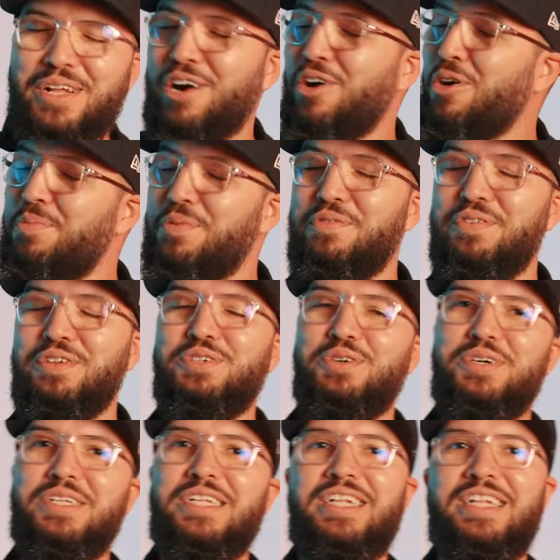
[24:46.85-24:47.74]
I hope you've
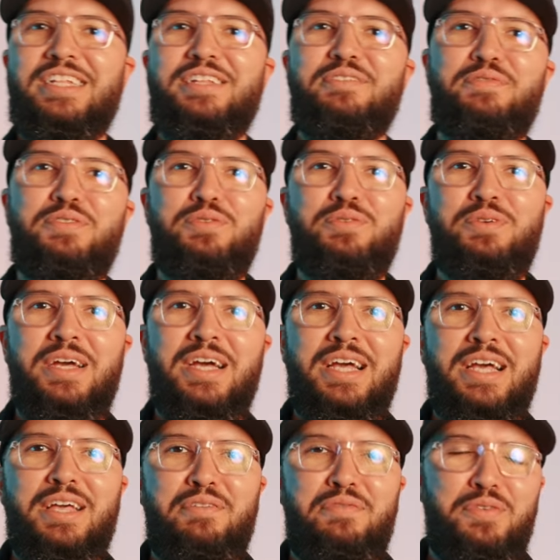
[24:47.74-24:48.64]
enjoyed it, and if you
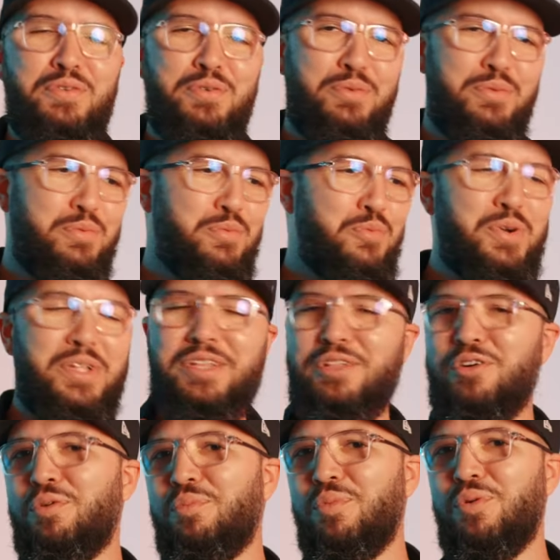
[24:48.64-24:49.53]
if you want to
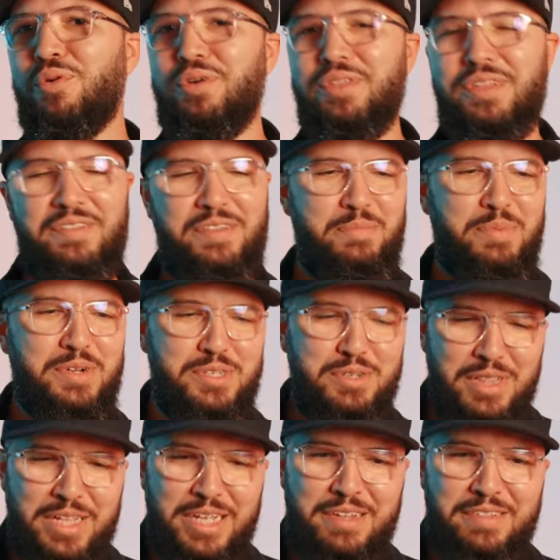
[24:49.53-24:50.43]
know more, there's a bunch
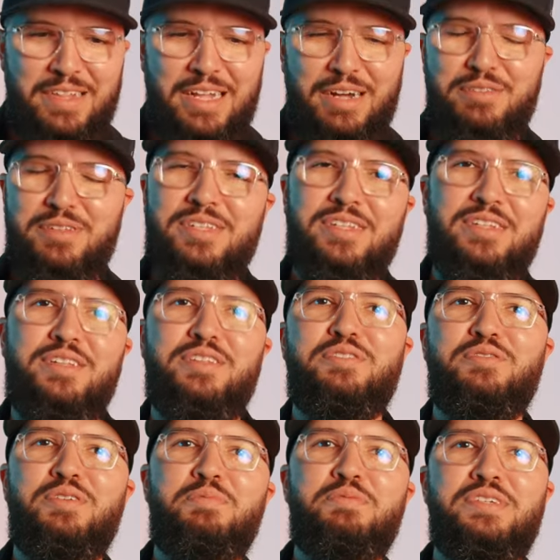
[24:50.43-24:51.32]
of links down in the
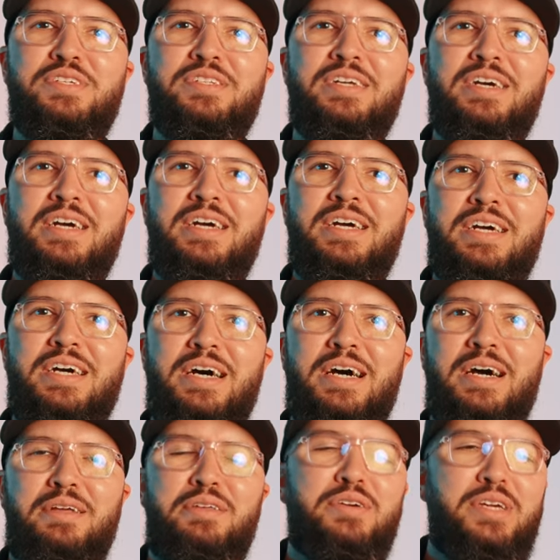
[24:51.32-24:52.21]
description.
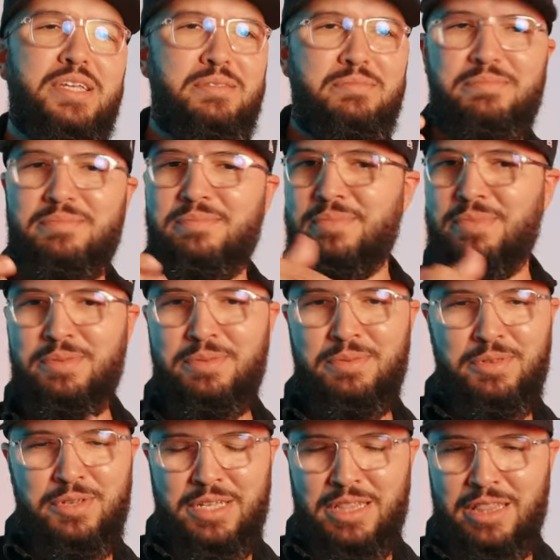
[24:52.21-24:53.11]
Uh, you can
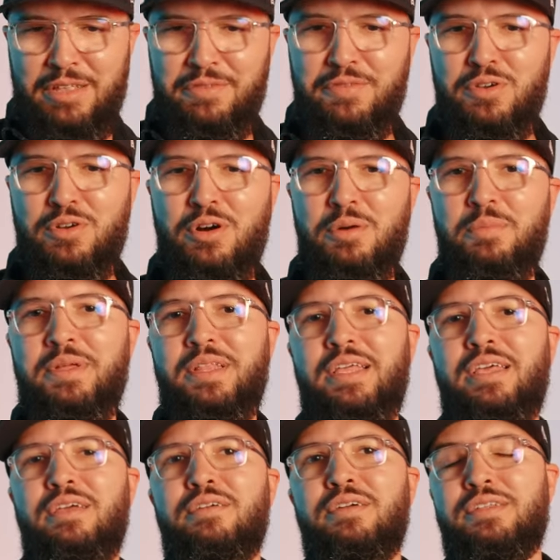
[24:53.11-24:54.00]
you can leave your comment
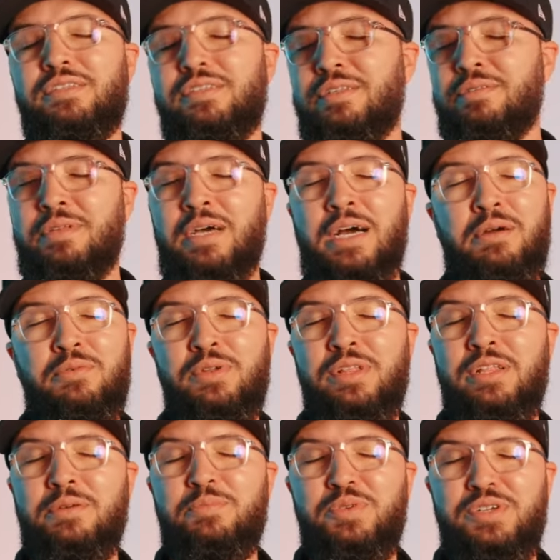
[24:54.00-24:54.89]
here. It's I
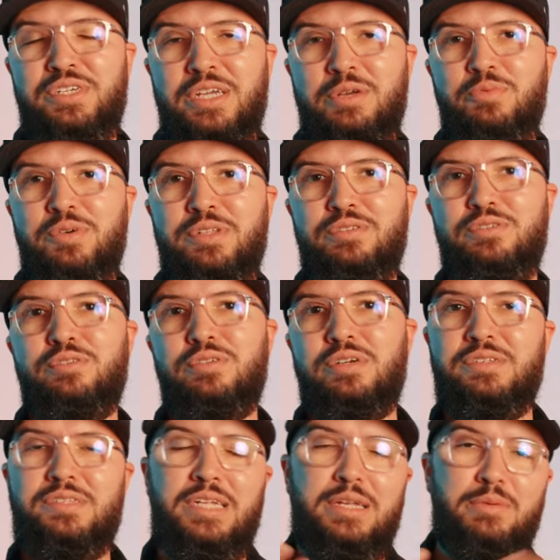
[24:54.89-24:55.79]
really appreciate when you do,
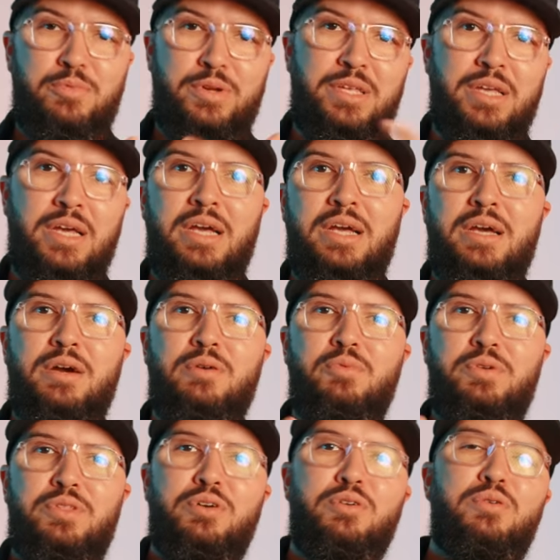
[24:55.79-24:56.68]
because then we
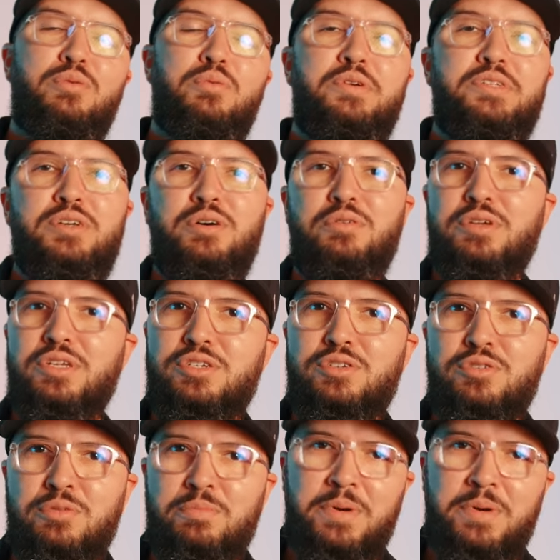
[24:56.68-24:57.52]
we know who we're talking to.